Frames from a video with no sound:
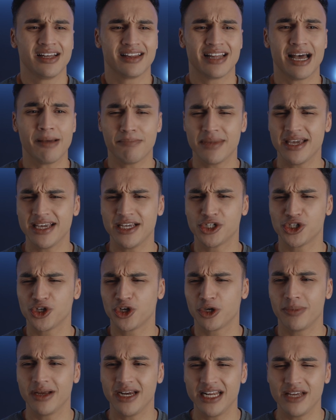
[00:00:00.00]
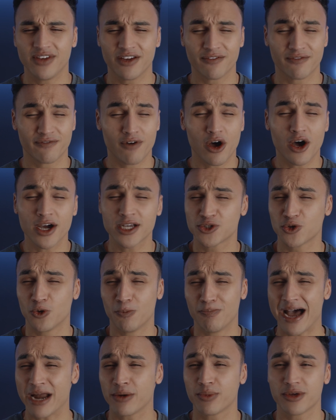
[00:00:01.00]
That means you could be leaving
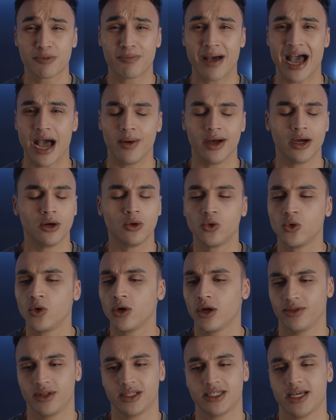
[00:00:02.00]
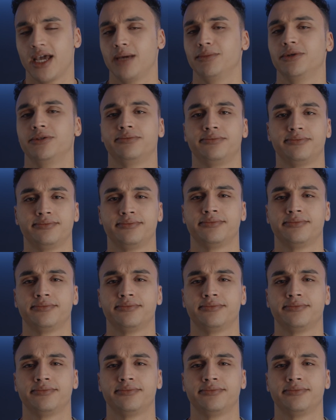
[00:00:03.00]
vital bandwidth power all on the table.